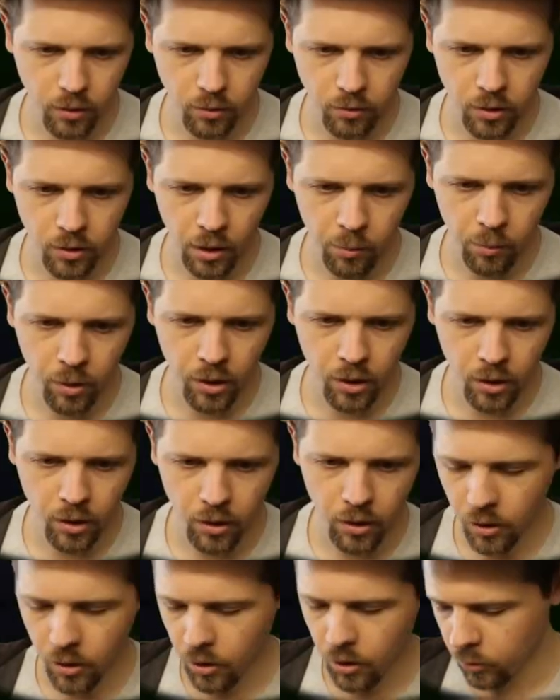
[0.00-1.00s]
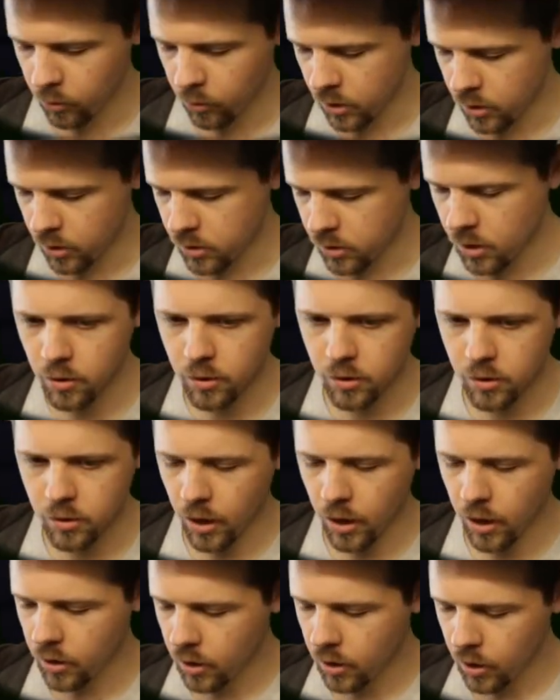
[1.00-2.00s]
think I'm making another one that's the other
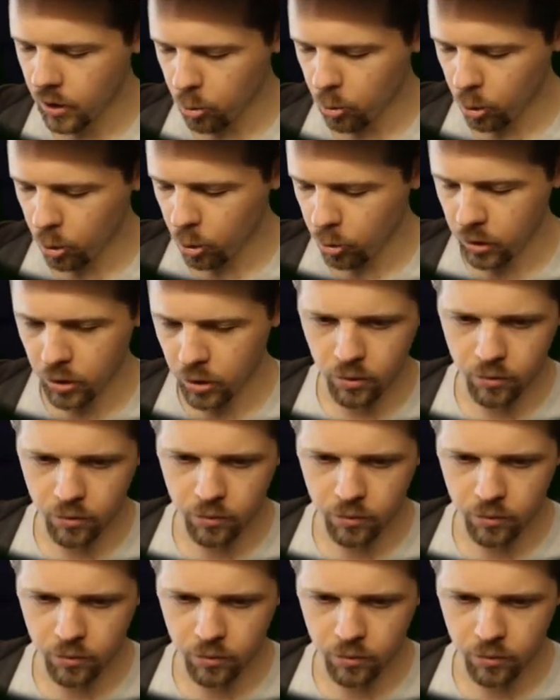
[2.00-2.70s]
side, but you can